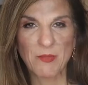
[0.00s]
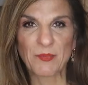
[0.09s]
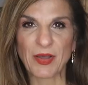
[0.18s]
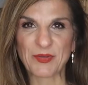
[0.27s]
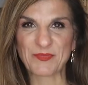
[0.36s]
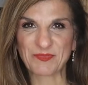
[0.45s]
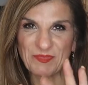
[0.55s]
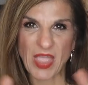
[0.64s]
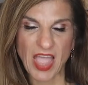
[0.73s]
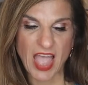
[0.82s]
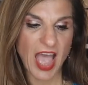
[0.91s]
But
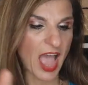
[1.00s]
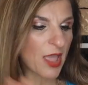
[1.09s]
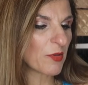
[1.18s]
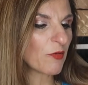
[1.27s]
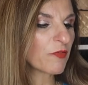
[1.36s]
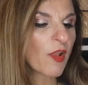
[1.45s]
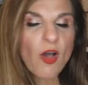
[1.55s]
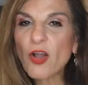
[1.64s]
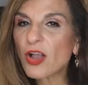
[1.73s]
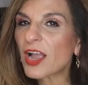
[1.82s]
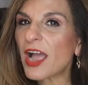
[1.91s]
I will
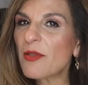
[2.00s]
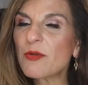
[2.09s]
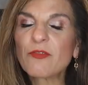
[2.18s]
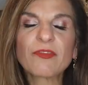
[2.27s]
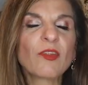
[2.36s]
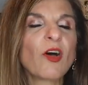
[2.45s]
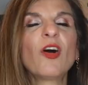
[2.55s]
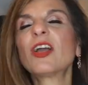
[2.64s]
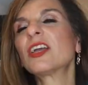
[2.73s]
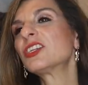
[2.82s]
vlog